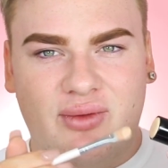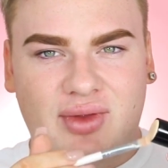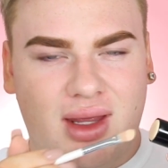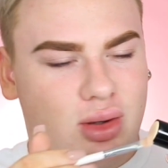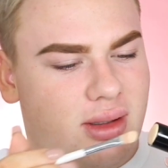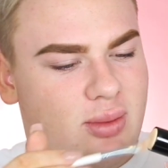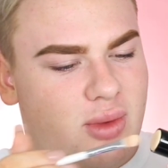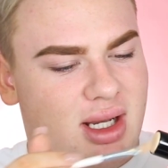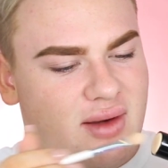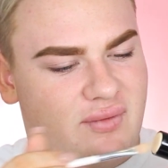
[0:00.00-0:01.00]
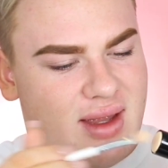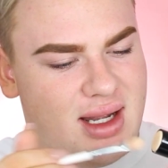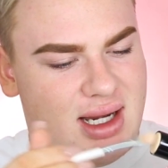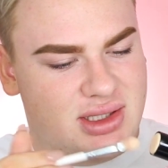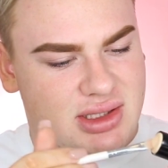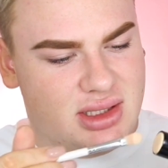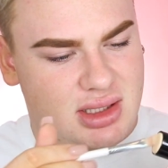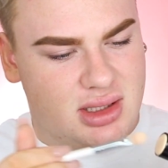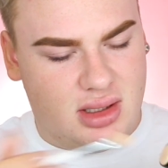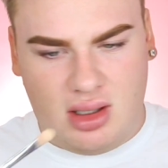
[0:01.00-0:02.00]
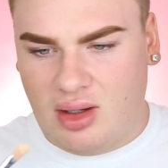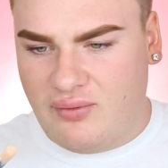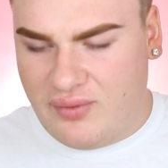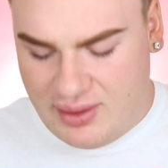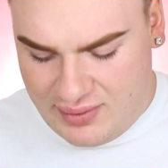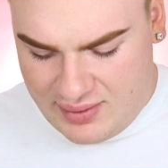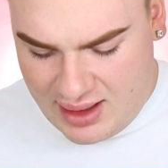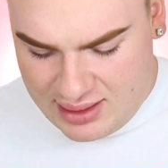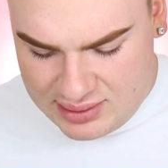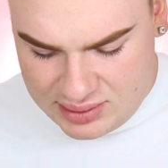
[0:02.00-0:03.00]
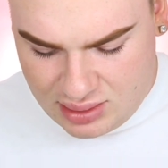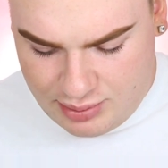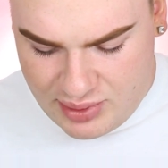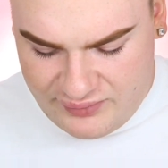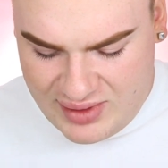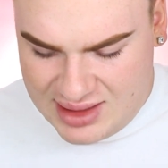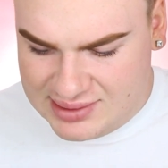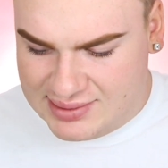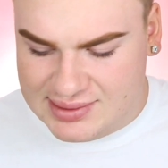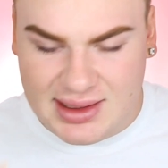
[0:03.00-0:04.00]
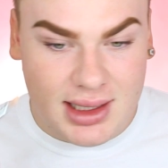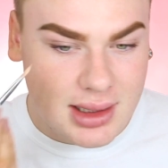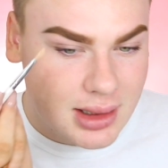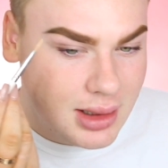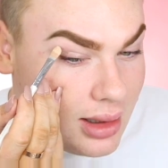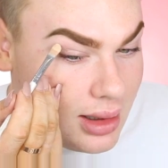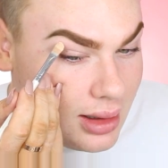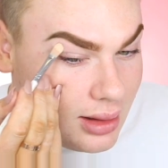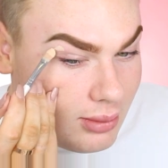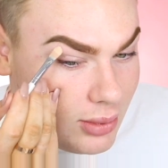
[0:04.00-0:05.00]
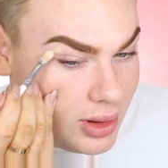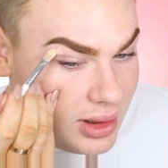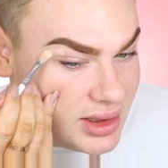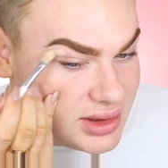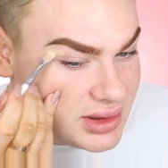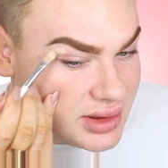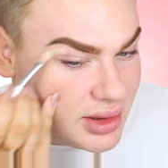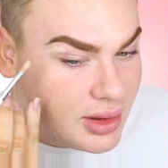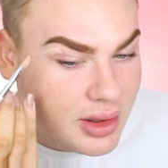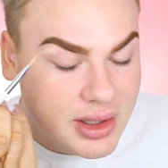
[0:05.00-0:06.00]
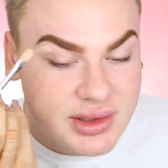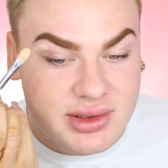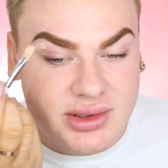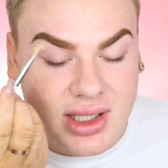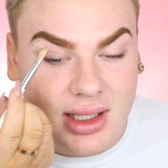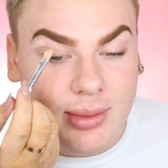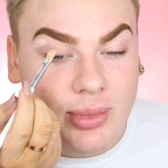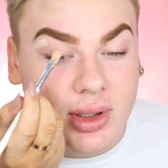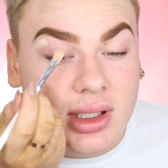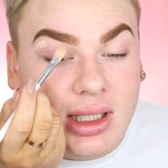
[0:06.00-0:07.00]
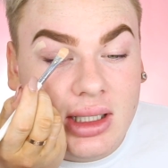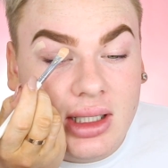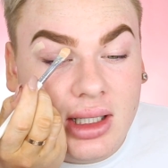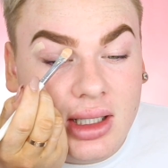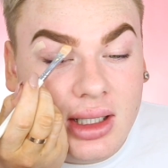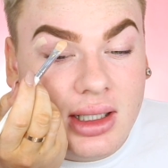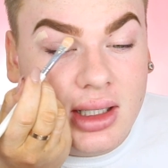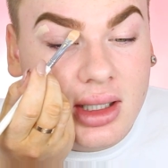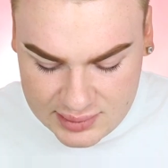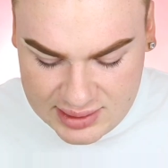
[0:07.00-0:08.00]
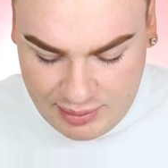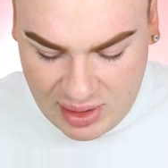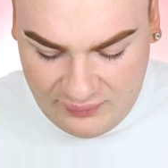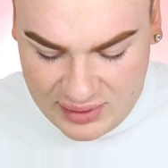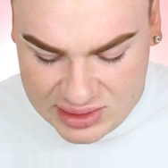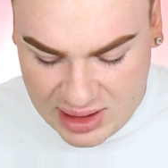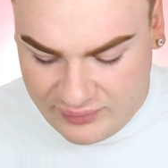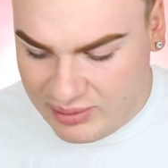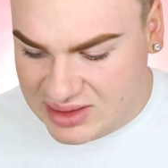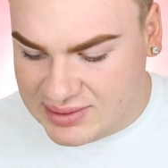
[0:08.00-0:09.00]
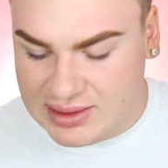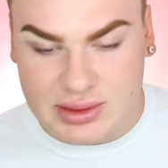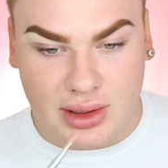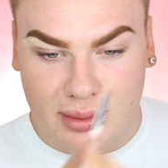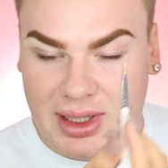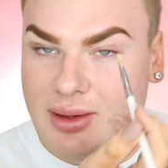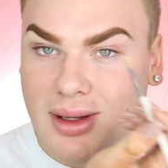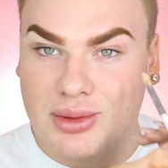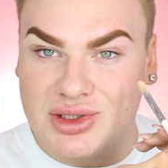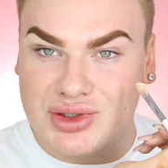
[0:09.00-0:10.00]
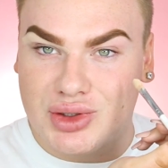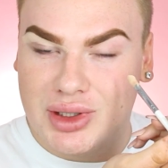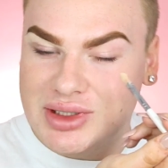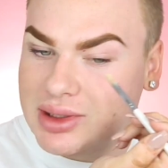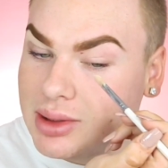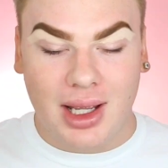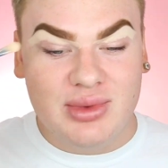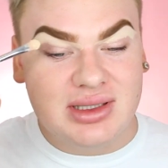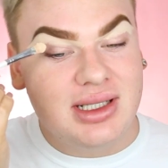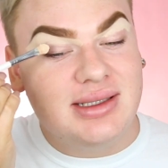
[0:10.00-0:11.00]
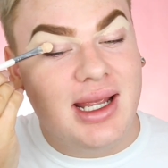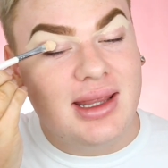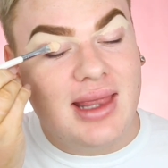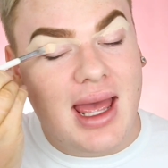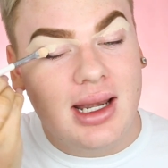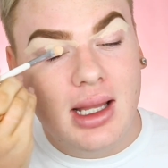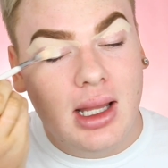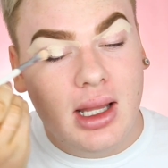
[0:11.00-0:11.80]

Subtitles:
of the all-in-one foundation off the top of that stick. And I'm more or less just going to go straight up on in here. Just the perfect shade for my skin tone, by the way, which is good. I'm just going to take that